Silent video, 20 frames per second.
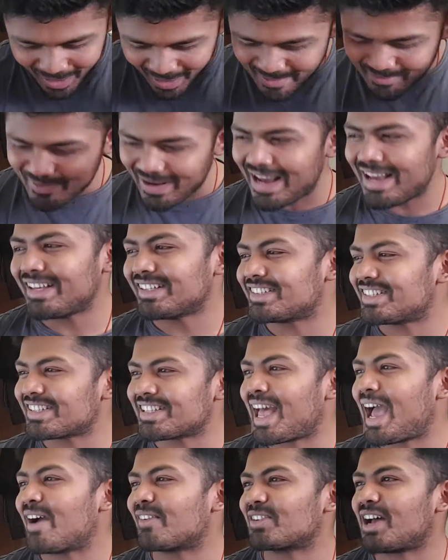I
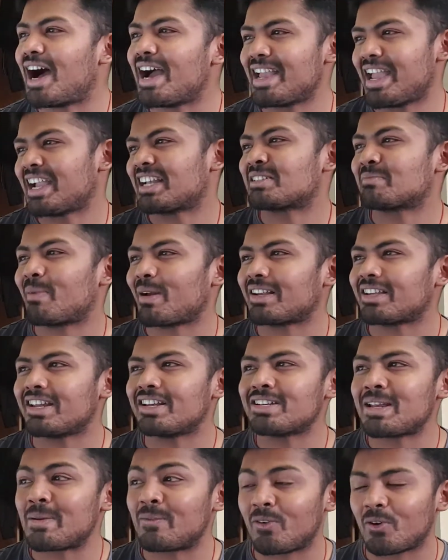just have high
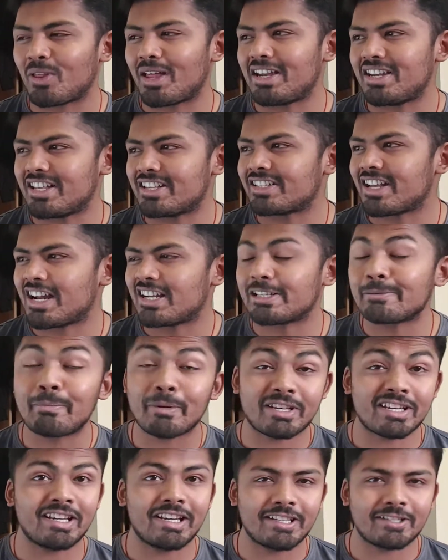expectation for that design,
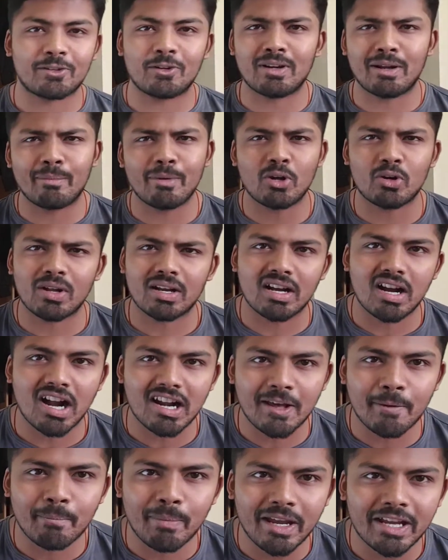especially it's gonna be on a
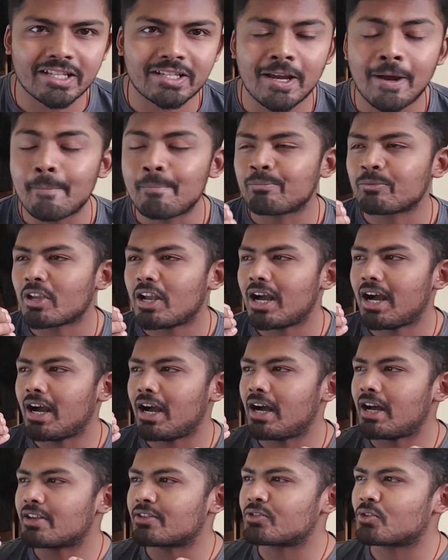color page.
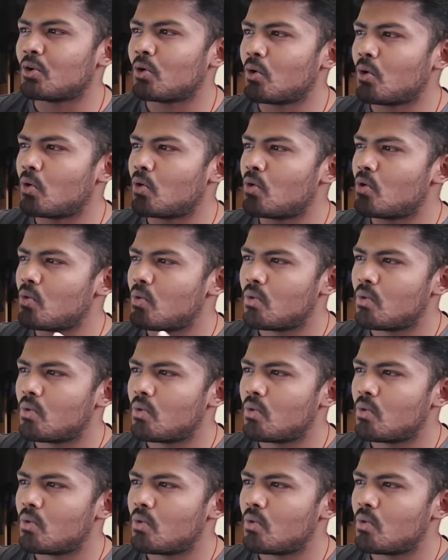So